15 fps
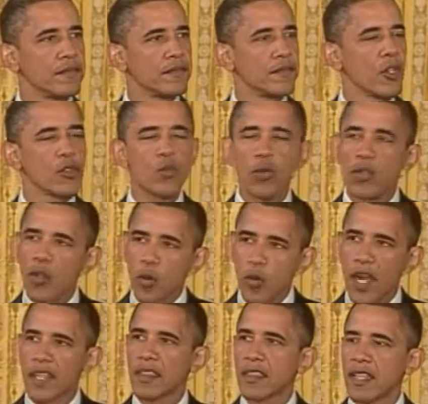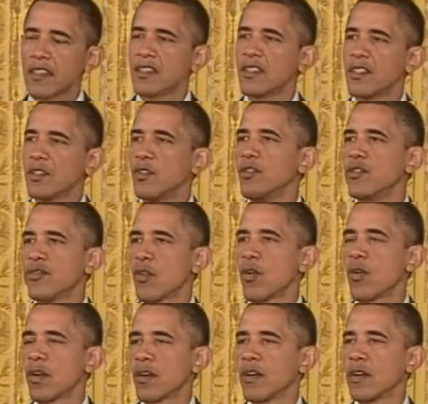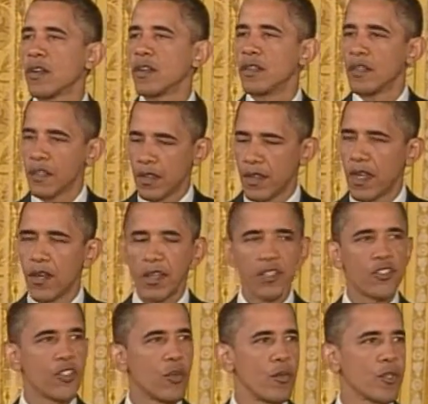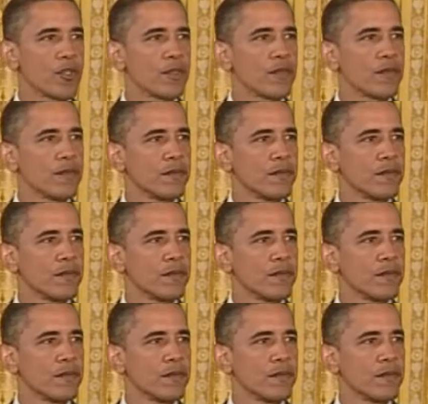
Those were the right things to do for their consumers,